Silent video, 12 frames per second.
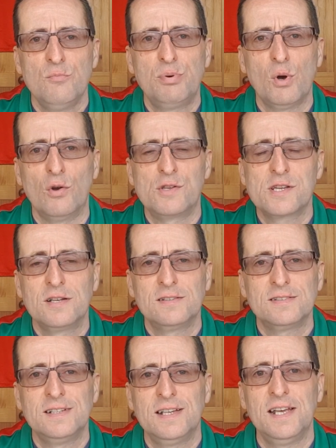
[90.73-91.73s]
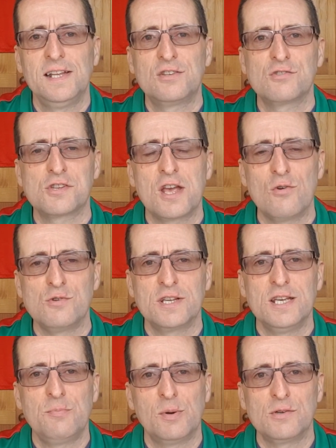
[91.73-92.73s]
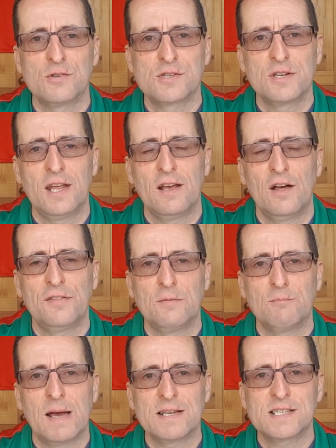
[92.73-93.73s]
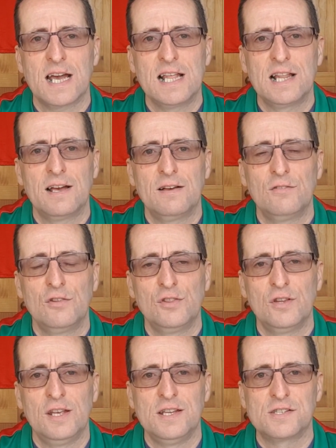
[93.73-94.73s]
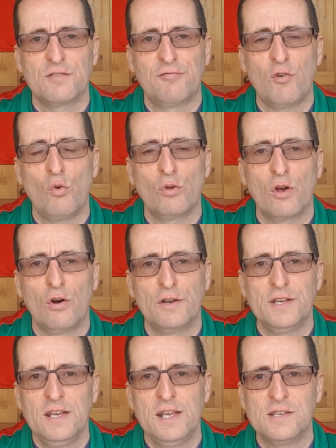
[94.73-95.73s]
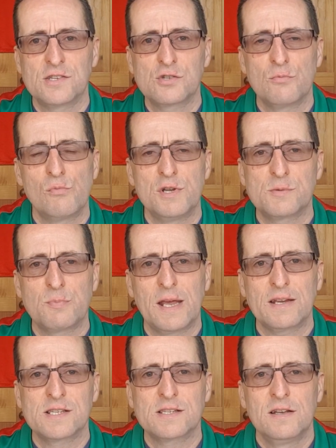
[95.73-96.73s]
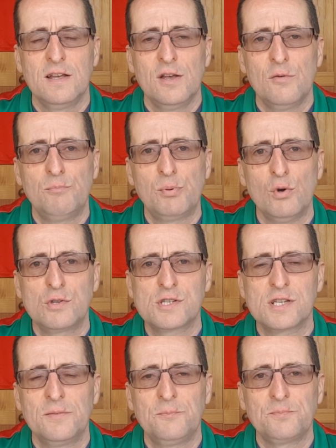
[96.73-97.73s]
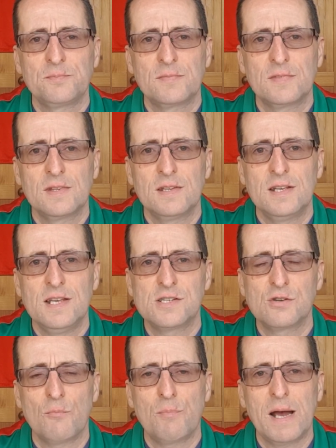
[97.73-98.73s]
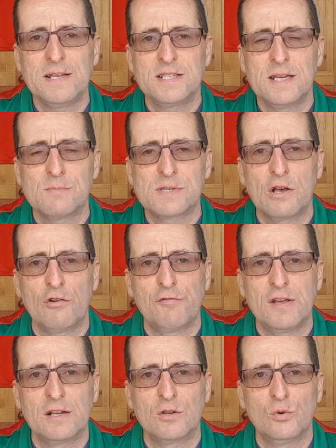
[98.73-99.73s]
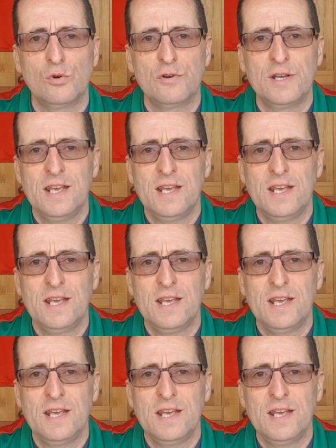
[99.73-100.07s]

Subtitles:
But it does go deeper, doesn't it? I think Matt Taylor is the fall guy in some respects. But he's not painting himself in glory.